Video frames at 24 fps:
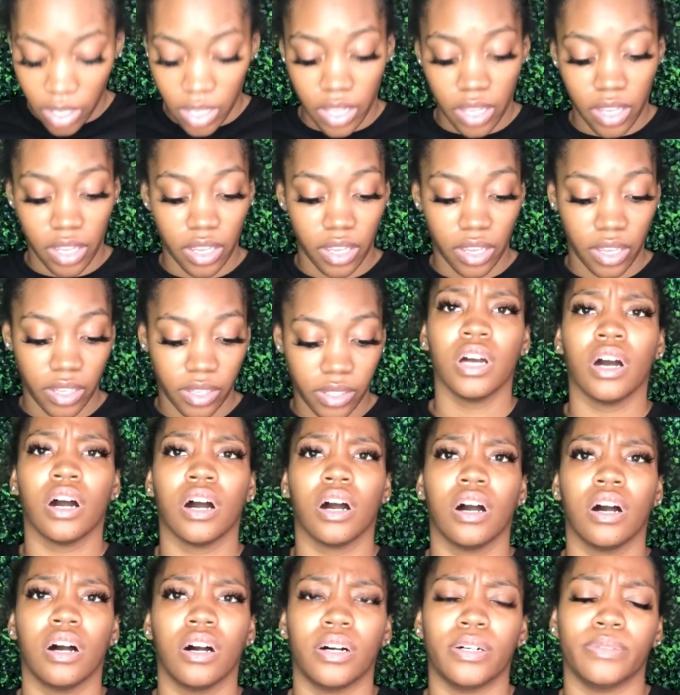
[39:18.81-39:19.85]
And
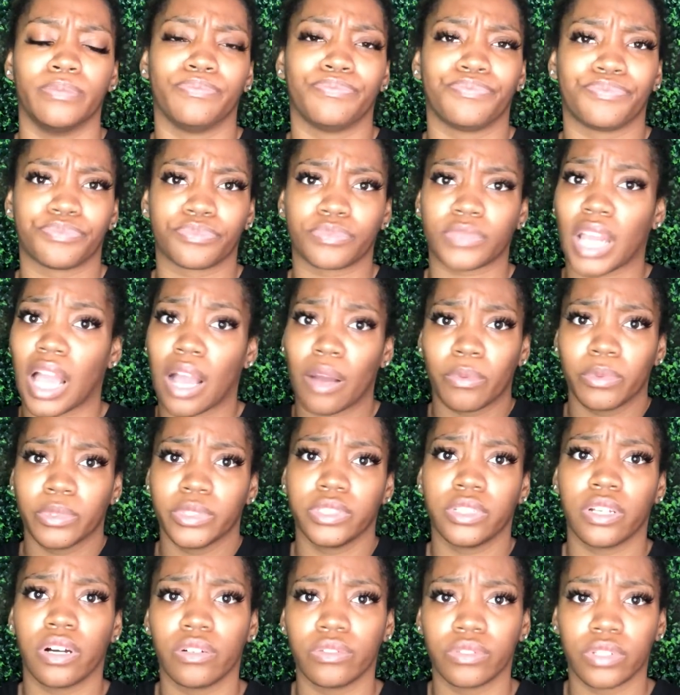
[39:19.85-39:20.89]
I really
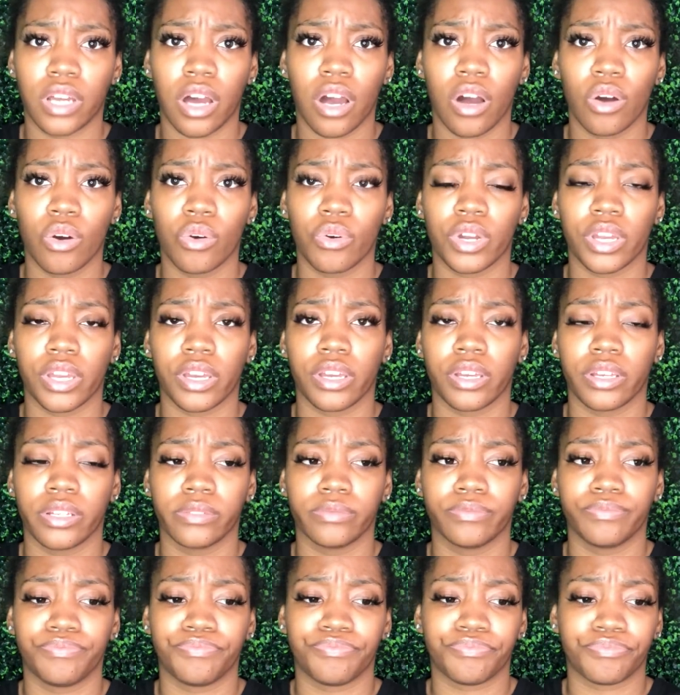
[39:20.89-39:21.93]
don't know. And